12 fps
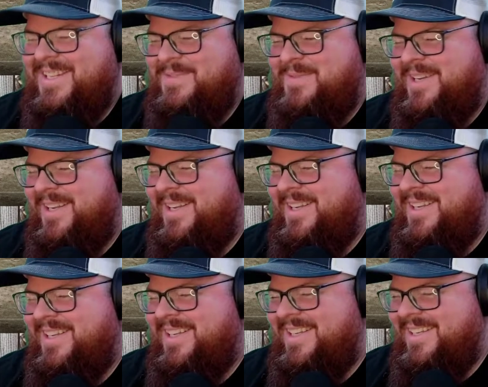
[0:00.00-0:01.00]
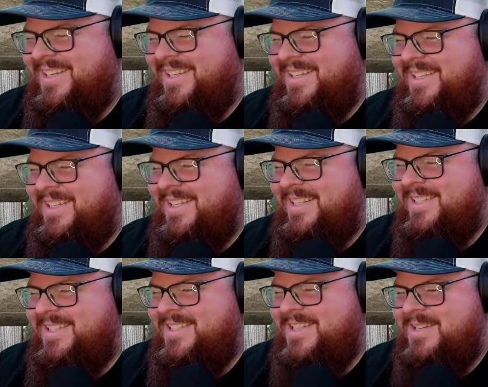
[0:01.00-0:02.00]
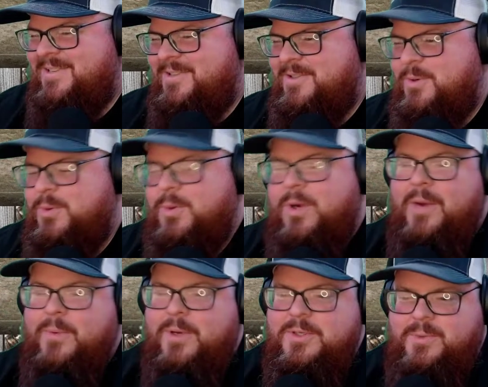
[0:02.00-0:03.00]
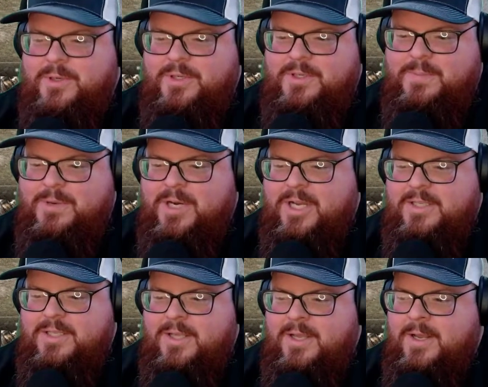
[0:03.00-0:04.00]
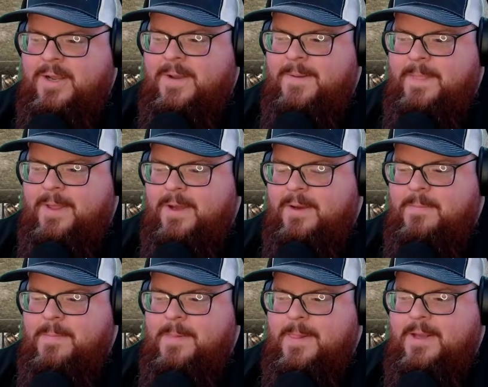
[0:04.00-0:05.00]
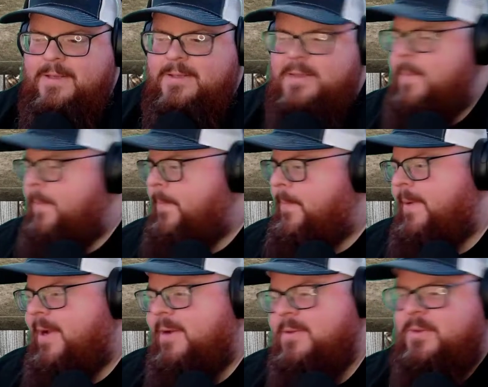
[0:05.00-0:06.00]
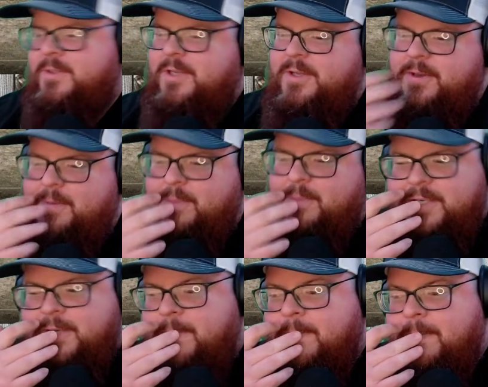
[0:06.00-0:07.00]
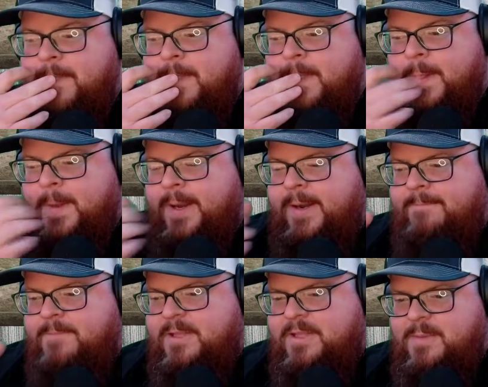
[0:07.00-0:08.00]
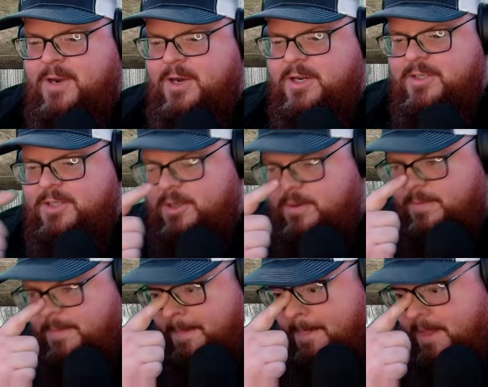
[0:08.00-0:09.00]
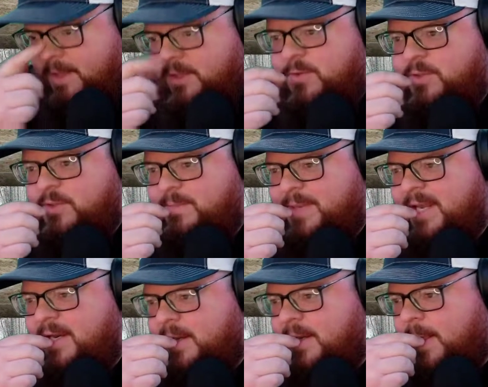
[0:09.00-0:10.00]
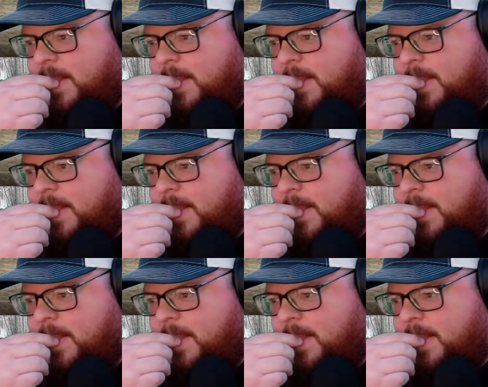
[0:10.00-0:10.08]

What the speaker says: funny. These tanks are so cool. I was really surprised because I was always under the impression that the Americans, use speed,